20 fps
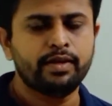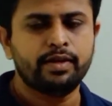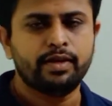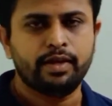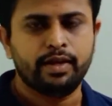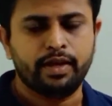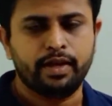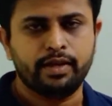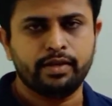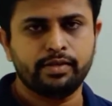
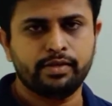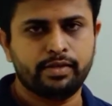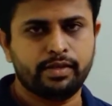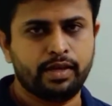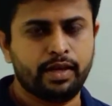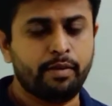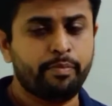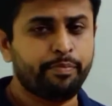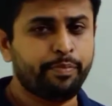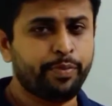is a
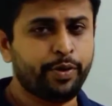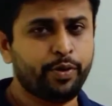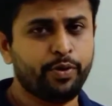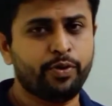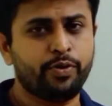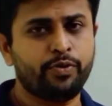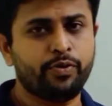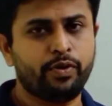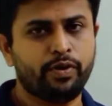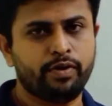
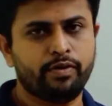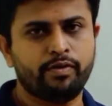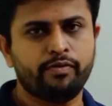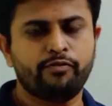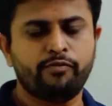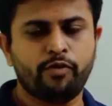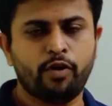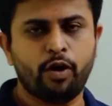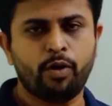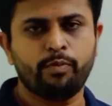pure
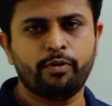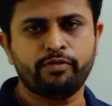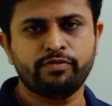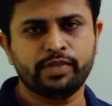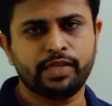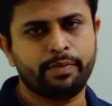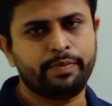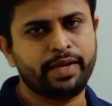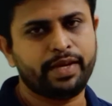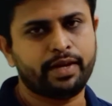form of
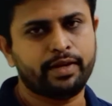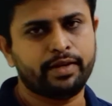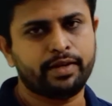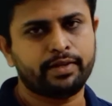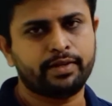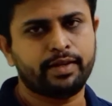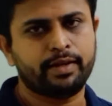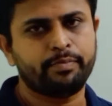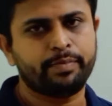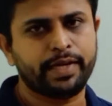
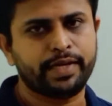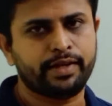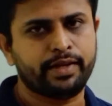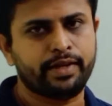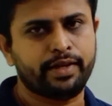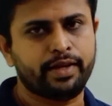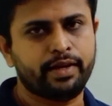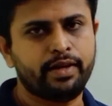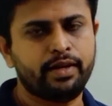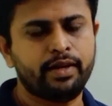semiconductor
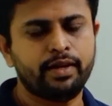material